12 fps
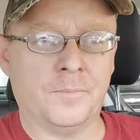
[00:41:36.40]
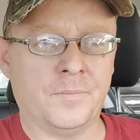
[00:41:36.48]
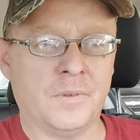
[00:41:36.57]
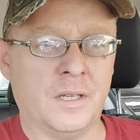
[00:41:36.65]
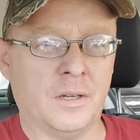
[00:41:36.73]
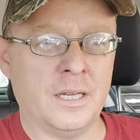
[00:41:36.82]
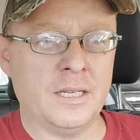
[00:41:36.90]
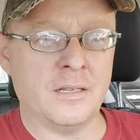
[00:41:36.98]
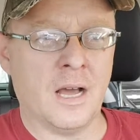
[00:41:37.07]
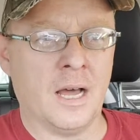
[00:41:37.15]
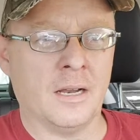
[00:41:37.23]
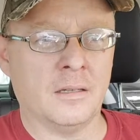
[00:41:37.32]
you know, he's
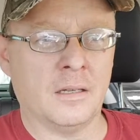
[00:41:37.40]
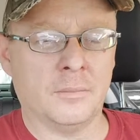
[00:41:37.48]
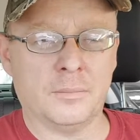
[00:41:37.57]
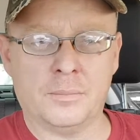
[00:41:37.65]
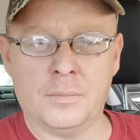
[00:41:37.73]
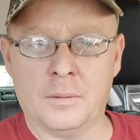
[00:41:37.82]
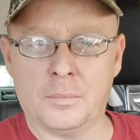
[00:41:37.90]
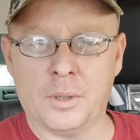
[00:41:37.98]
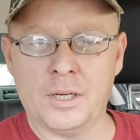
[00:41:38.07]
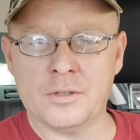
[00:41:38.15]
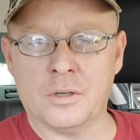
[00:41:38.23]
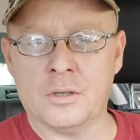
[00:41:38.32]
not a
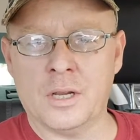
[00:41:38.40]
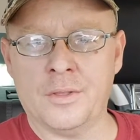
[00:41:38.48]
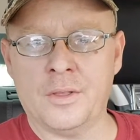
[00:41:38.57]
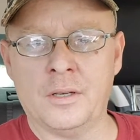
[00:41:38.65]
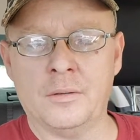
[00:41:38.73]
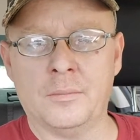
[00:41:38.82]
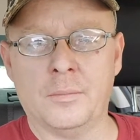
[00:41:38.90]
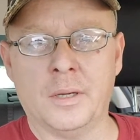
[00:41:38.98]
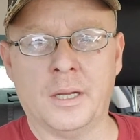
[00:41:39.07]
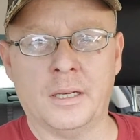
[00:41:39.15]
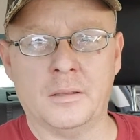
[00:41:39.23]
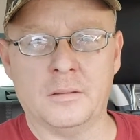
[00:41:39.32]
preacher or nothing,
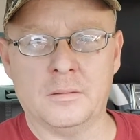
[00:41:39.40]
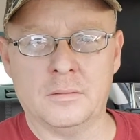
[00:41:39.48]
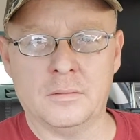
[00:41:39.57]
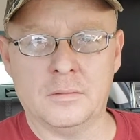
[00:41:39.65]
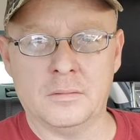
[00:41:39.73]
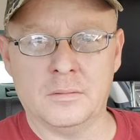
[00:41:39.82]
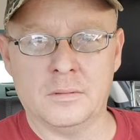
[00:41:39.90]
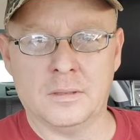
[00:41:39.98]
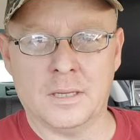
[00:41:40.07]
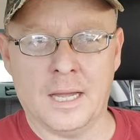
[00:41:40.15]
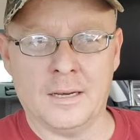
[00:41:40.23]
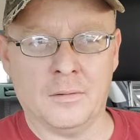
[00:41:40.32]
but
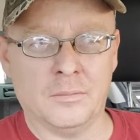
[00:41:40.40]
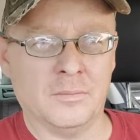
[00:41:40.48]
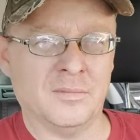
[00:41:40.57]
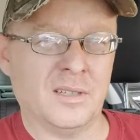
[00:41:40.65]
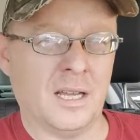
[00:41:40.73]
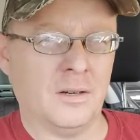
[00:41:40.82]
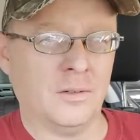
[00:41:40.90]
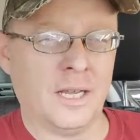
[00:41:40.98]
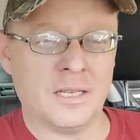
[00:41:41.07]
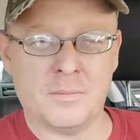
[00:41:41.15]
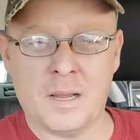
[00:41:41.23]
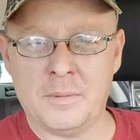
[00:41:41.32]
I don't
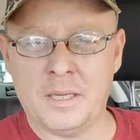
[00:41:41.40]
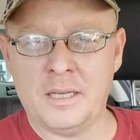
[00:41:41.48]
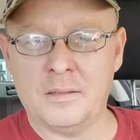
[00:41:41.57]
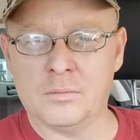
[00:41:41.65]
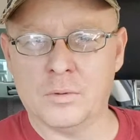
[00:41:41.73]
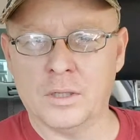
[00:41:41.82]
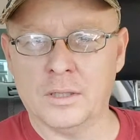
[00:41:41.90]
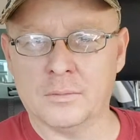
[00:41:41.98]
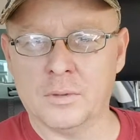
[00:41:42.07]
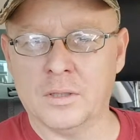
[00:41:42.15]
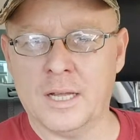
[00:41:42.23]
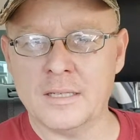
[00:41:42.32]
guess maybe he really
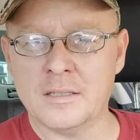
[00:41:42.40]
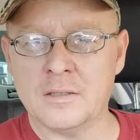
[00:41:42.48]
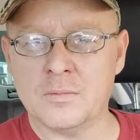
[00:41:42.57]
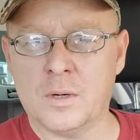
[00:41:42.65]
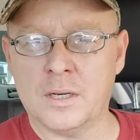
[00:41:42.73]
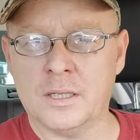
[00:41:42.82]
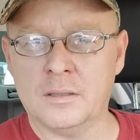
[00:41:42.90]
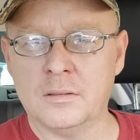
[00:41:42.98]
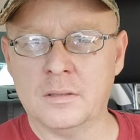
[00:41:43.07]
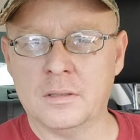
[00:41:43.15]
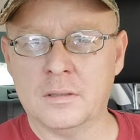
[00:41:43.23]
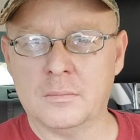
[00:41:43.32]
realizes what he
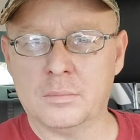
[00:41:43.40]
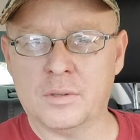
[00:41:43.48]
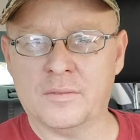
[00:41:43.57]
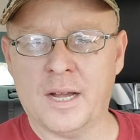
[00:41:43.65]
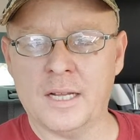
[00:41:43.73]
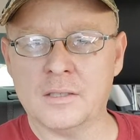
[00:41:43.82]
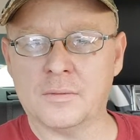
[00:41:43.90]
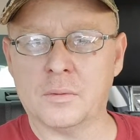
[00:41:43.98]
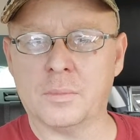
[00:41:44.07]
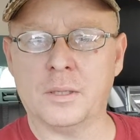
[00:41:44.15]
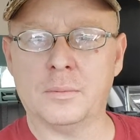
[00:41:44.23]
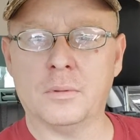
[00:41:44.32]
provides for
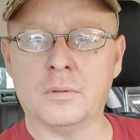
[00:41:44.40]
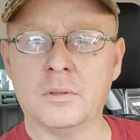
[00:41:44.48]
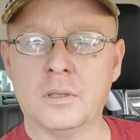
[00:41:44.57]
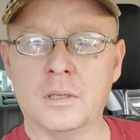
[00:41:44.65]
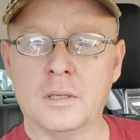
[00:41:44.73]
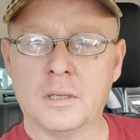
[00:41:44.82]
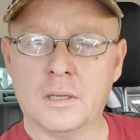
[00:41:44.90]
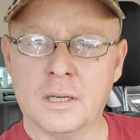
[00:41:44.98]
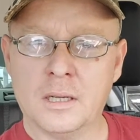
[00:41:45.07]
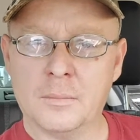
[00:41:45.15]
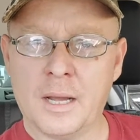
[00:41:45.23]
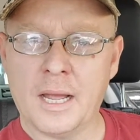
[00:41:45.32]
people
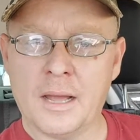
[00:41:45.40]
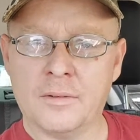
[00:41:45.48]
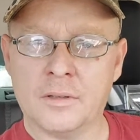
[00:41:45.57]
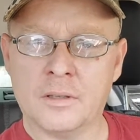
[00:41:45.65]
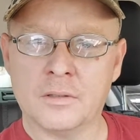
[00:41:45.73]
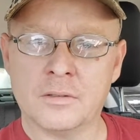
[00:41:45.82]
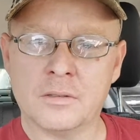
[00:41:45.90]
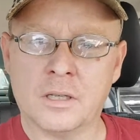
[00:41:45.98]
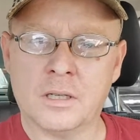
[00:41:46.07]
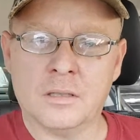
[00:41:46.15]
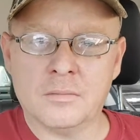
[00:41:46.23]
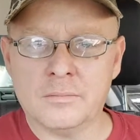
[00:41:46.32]
by having those
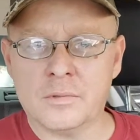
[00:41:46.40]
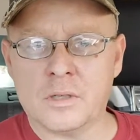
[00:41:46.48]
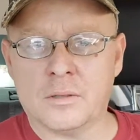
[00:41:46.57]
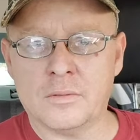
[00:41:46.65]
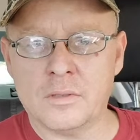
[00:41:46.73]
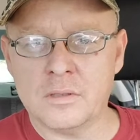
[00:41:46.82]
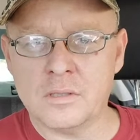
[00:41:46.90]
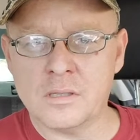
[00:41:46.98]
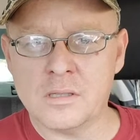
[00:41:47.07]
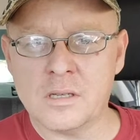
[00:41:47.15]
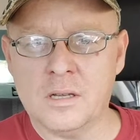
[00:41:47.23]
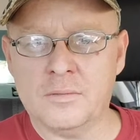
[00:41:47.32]
services and
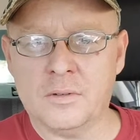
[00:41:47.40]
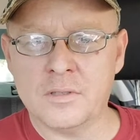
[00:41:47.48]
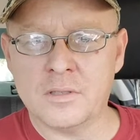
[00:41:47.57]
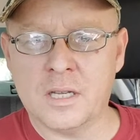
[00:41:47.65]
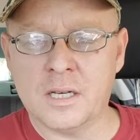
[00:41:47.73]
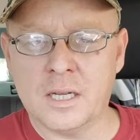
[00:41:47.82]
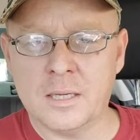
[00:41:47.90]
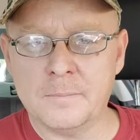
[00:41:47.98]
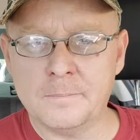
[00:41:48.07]
stuff on Sunday.